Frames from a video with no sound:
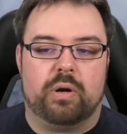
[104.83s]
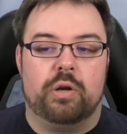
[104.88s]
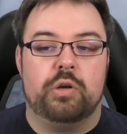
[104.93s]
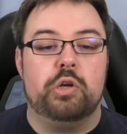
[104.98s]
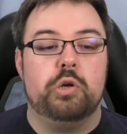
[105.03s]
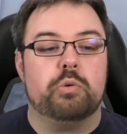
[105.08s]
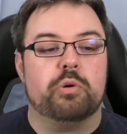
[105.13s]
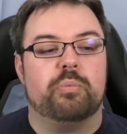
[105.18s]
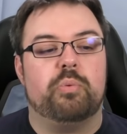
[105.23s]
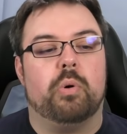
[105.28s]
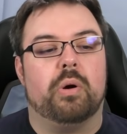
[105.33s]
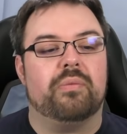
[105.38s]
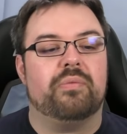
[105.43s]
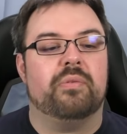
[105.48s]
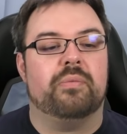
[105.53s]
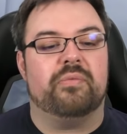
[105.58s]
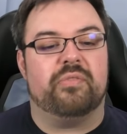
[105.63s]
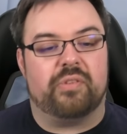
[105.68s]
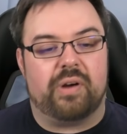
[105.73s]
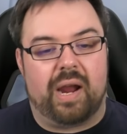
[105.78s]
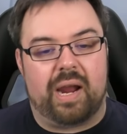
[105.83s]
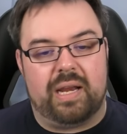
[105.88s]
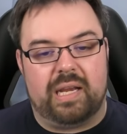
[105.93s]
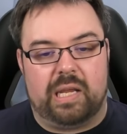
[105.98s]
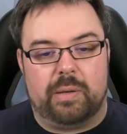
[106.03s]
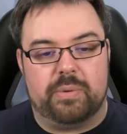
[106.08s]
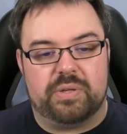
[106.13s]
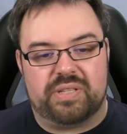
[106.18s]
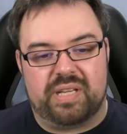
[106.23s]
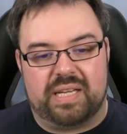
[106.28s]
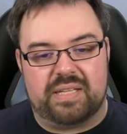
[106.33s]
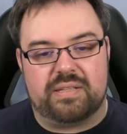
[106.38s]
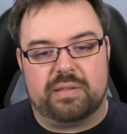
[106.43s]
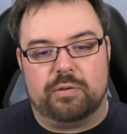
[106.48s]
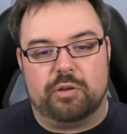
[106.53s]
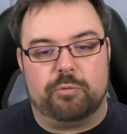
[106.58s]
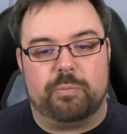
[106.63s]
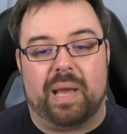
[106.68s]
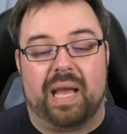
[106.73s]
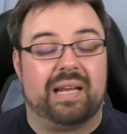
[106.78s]
A new report from Variety, which takes a
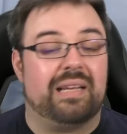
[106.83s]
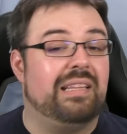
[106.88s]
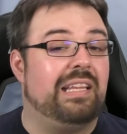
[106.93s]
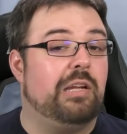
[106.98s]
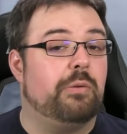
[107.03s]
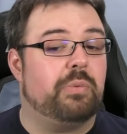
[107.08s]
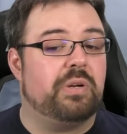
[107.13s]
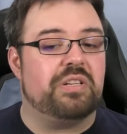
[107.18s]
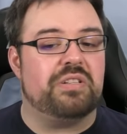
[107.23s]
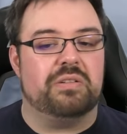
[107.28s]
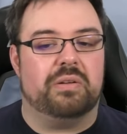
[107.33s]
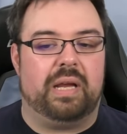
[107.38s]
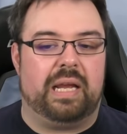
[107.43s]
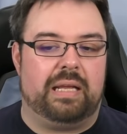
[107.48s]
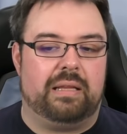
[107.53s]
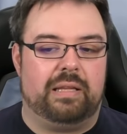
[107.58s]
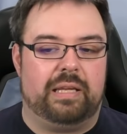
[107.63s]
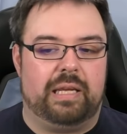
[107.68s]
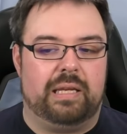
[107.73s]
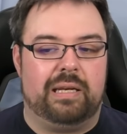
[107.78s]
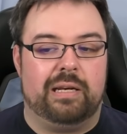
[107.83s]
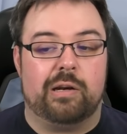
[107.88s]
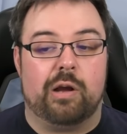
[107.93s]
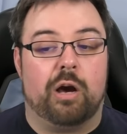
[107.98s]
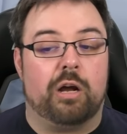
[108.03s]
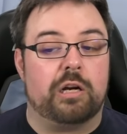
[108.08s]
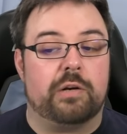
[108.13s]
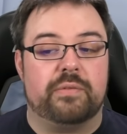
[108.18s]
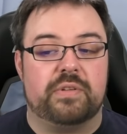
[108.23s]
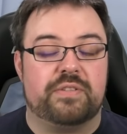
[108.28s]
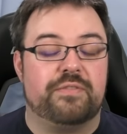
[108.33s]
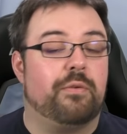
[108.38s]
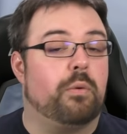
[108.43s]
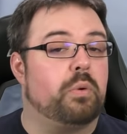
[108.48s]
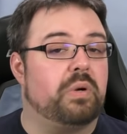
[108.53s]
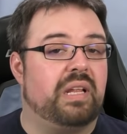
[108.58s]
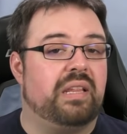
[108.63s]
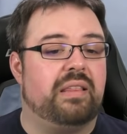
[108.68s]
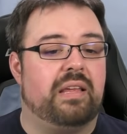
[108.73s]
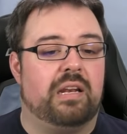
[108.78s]
look back at the original Alien in honor of its
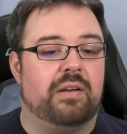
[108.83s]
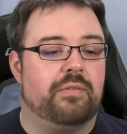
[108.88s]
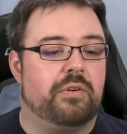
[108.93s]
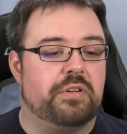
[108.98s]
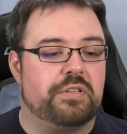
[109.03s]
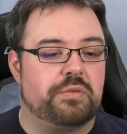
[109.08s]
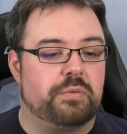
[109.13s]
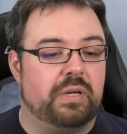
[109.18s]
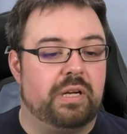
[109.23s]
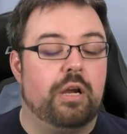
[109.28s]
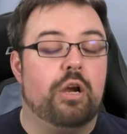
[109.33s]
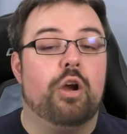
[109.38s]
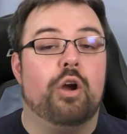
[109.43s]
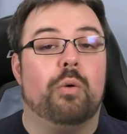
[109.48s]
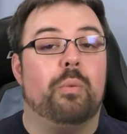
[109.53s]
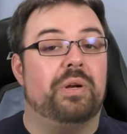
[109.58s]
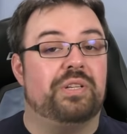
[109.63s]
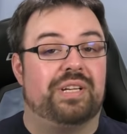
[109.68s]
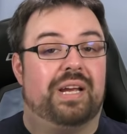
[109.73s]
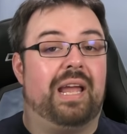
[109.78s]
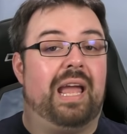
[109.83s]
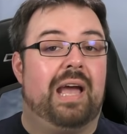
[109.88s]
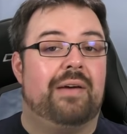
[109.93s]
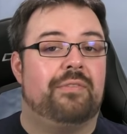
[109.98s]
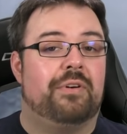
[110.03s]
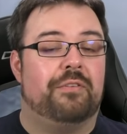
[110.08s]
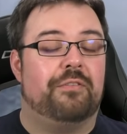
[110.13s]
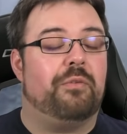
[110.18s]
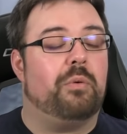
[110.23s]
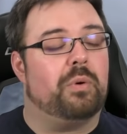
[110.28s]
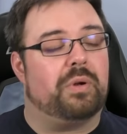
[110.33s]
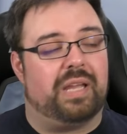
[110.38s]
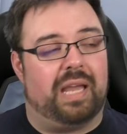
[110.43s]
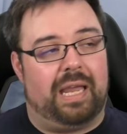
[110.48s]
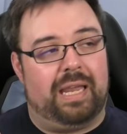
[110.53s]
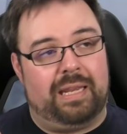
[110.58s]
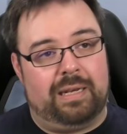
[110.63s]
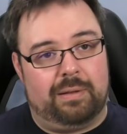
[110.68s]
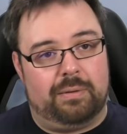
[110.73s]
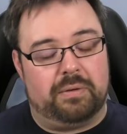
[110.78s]
40th anniversary, which I have on
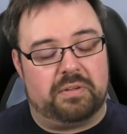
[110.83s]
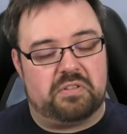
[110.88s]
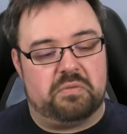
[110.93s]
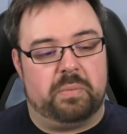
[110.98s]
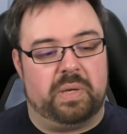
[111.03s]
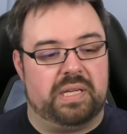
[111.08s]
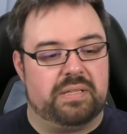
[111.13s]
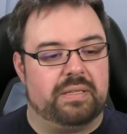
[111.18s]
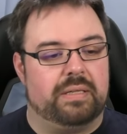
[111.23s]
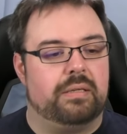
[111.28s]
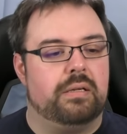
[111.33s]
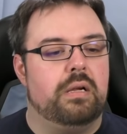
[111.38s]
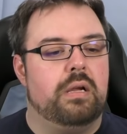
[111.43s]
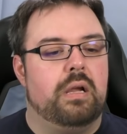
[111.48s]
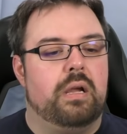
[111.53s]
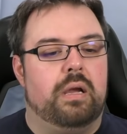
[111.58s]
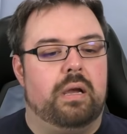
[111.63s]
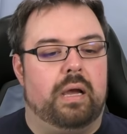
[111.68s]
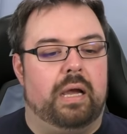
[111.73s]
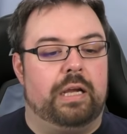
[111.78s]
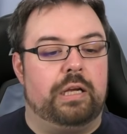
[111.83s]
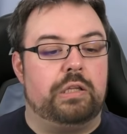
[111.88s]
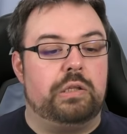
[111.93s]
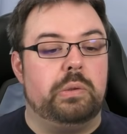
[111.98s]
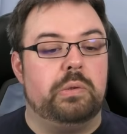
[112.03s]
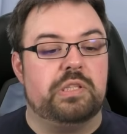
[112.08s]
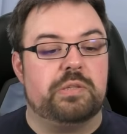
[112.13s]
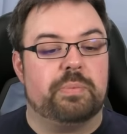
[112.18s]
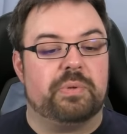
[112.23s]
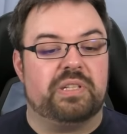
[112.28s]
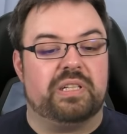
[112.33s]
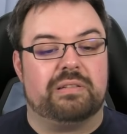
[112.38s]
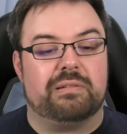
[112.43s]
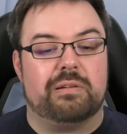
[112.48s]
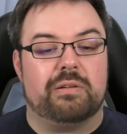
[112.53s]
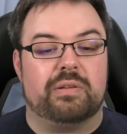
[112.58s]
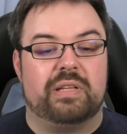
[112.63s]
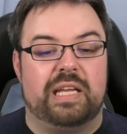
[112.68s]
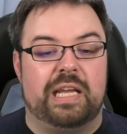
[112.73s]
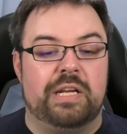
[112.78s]
4K and it looks amazing, includes a
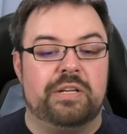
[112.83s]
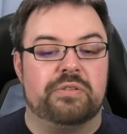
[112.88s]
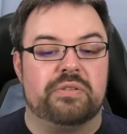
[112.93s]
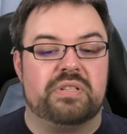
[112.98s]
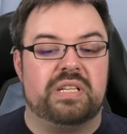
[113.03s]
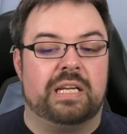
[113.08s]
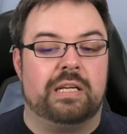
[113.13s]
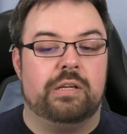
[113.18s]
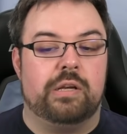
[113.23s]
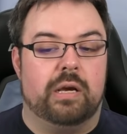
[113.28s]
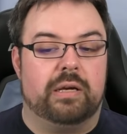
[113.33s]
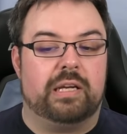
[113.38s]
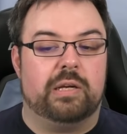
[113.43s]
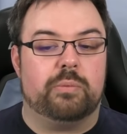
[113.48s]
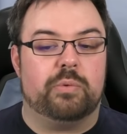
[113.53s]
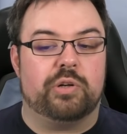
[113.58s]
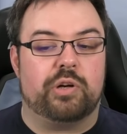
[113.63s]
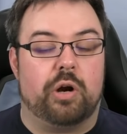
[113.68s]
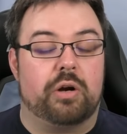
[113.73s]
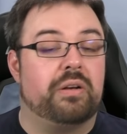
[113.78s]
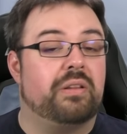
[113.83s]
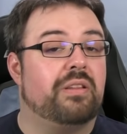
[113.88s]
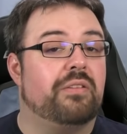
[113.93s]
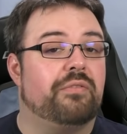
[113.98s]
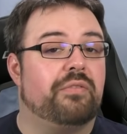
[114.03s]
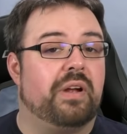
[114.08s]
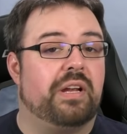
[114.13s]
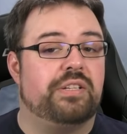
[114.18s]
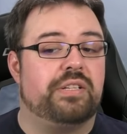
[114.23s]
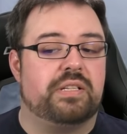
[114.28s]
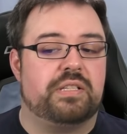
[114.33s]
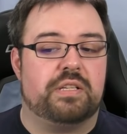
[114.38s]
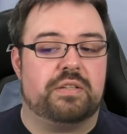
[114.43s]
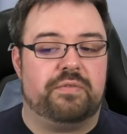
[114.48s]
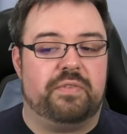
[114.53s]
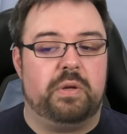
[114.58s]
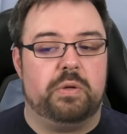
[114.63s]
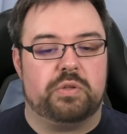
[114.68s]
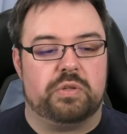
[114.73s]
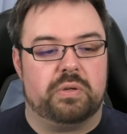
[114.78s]
particularly interesting nugget regarding the franchise's
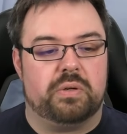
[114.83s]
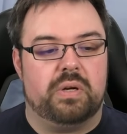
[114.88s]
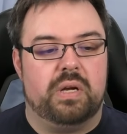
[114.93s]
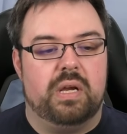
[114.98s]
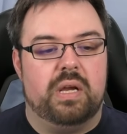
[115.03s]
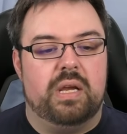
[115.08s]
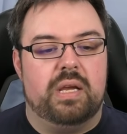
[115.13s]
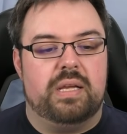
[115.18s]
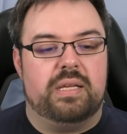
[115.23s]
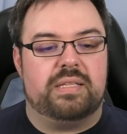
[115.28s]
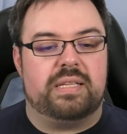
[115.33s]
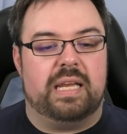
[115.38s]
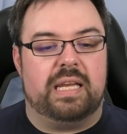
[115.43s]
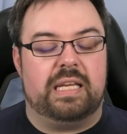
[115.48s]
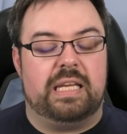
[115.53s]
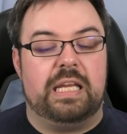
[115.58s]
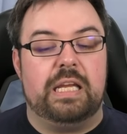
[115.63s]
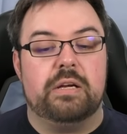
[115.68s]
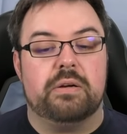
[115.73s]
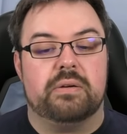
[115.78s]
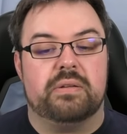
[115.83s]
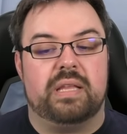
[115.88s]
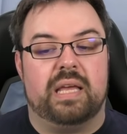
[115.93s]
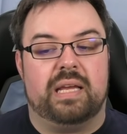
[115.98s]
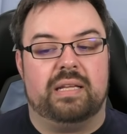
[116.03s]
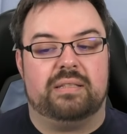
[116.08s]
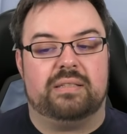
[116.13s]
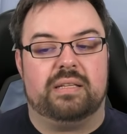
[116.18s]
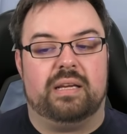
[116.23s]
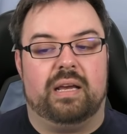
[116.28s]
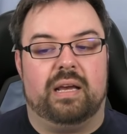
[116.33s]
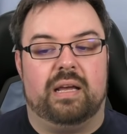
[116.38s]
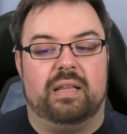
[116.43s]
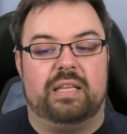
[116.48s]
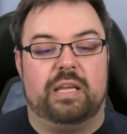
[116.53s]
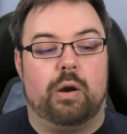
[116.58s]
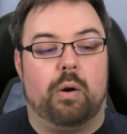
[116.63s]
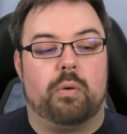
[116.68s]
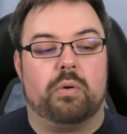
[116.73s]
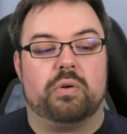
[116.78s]
future, saying here that
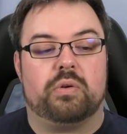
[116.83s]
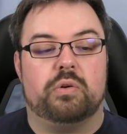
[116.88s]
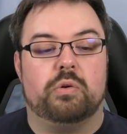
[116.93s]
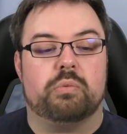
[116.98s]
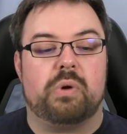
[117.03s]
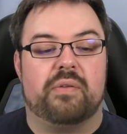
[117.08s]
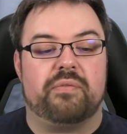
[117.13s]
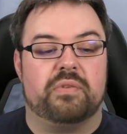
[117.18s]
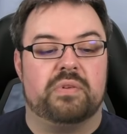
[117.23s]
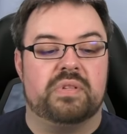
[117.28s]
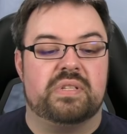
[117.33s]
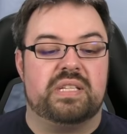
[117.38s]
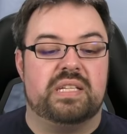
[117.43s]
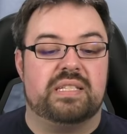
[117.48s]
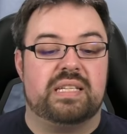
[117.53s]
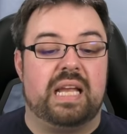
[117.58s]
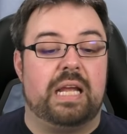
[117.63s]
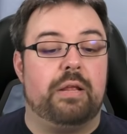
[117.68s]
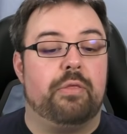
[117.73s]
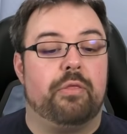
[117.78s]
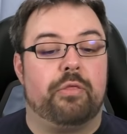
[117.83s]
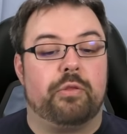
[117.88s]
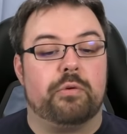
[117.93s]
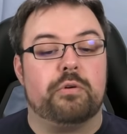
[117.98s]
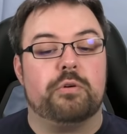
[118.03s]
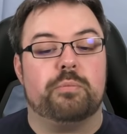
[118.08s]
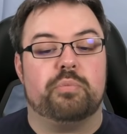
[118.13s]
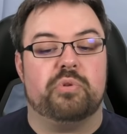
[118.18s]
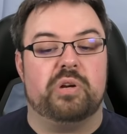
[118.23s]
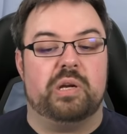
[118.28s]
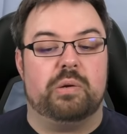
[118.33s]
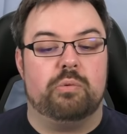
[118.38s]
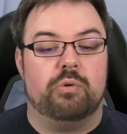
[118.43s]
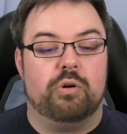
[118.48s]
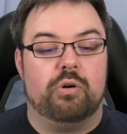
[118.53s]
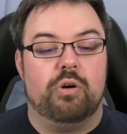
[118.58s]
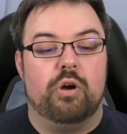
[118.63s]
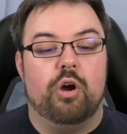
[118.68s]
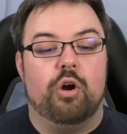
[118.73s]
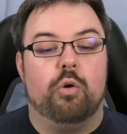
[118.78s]
the article references a third
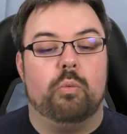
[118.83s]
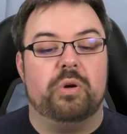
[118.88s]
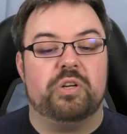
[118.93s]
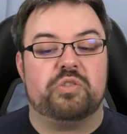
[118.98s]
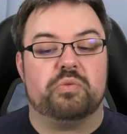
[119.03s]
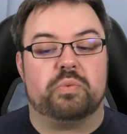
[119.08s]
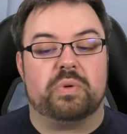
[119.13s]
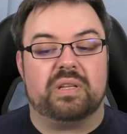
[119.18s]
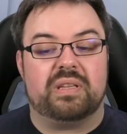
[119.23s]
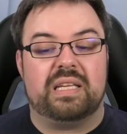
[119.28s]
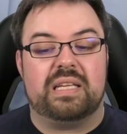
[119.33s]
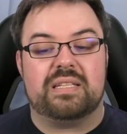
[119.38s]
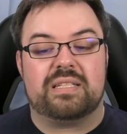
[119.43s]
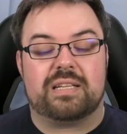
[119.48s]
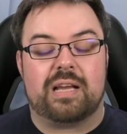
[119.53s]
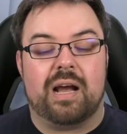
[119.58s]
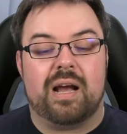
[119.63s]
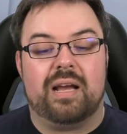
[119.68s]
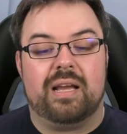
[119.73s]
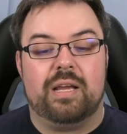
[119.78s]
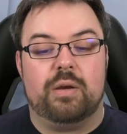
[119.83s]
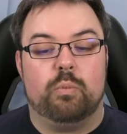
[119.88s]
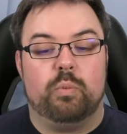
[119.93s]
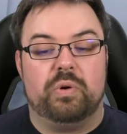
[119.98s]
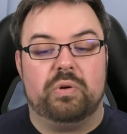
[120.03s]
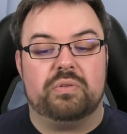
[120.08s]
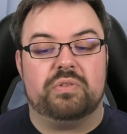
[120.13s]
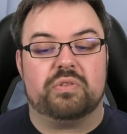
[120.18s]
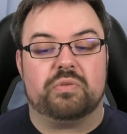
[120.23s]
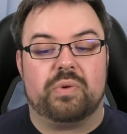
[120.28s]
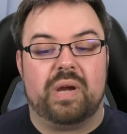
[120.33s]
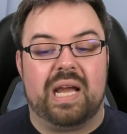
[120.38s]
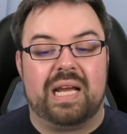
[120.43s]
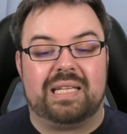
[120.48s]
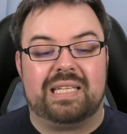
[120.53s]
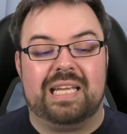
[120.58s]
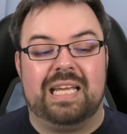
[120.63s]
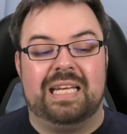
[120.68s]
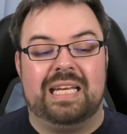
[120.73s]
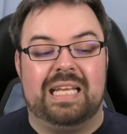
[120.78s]
prequel, which Ridley Scott will
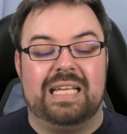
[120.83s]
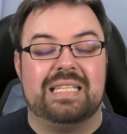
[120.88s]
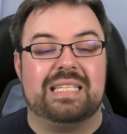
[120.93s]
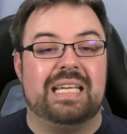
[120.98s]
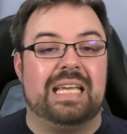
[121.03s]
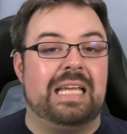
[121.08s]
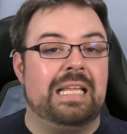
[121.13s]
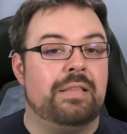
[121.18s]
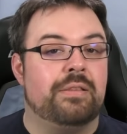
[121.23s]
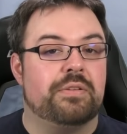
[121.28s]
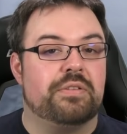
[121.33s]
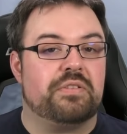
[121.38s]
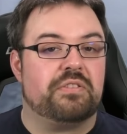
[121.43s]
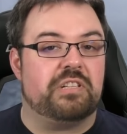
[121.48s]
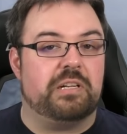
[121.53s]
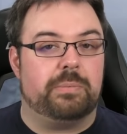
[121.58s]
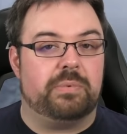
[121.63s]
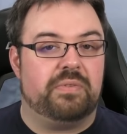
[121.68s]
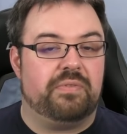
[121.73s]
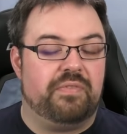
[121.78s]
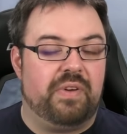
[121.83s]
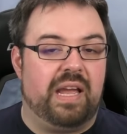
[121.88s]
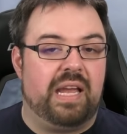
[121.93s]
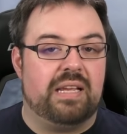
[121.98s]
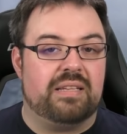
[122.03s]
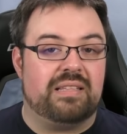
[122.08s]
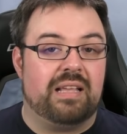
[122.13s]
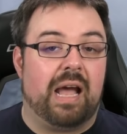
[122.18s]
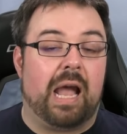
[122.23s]
direct and is in the script phase.